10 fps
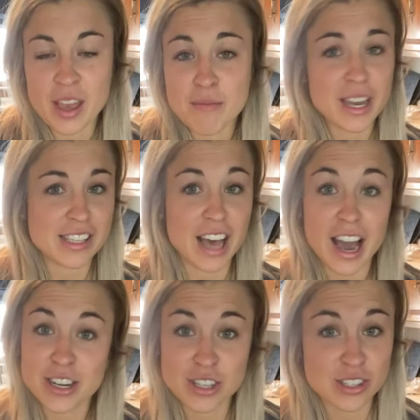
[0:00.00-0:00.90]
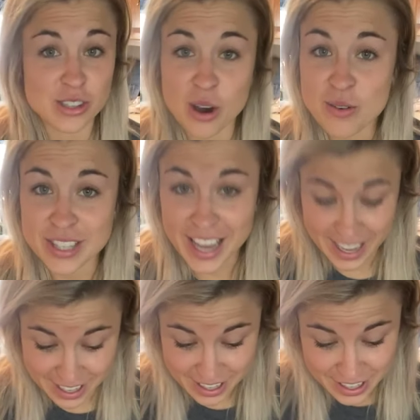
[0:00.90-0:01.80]
because I just don't
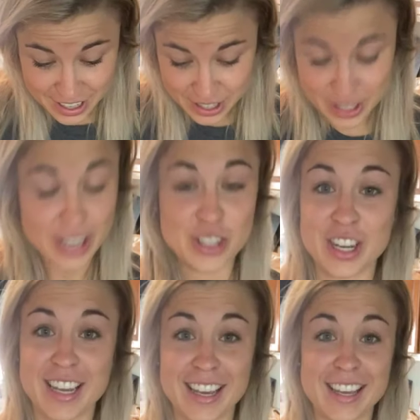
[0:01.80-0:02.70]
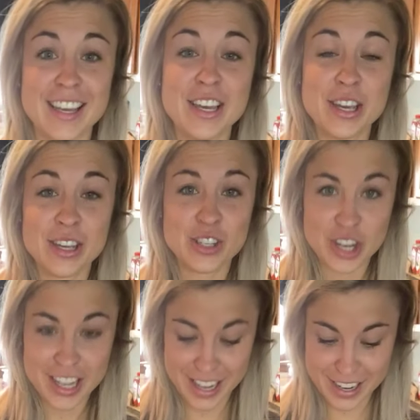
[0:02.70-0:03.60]
like touching
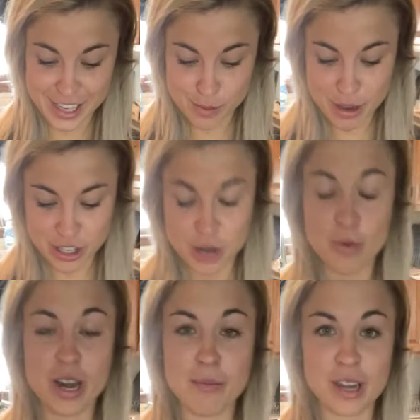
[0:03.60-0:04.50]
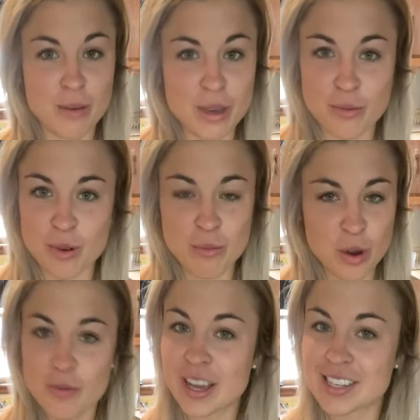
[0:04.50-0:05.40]
chicken, especially when I'm gonna be
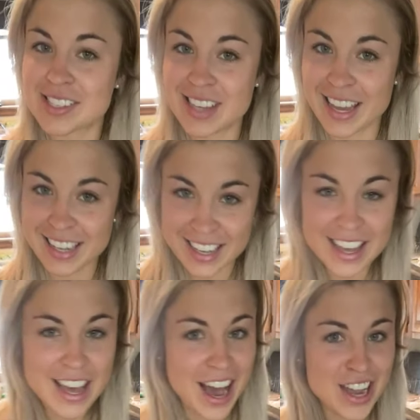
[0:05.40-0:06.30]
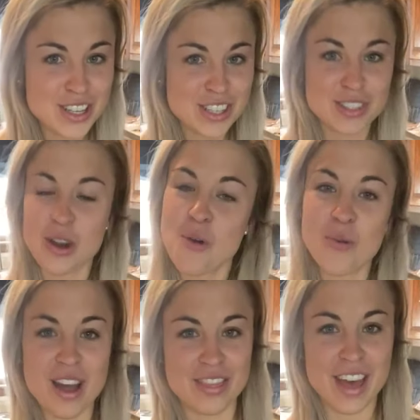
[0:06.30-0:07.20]
removing skin. I just don't
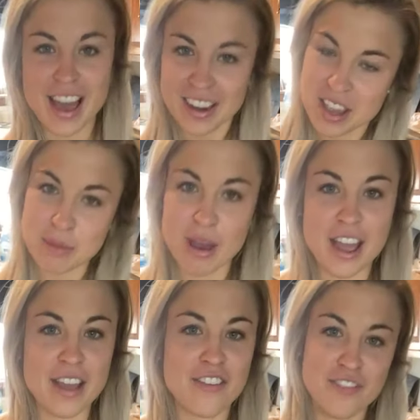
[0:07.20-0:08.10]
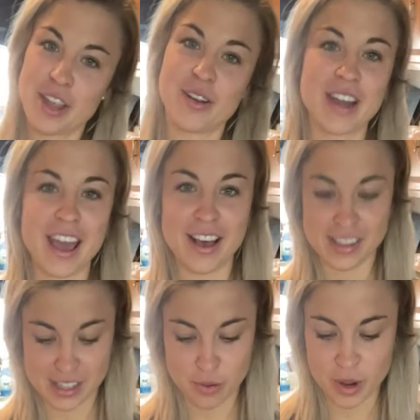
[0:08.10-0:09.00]
want that in my
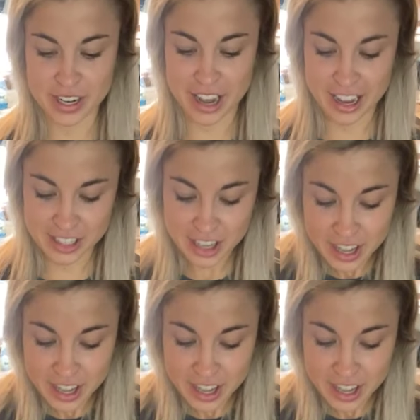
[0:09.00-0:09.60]
fingernails and whatnot.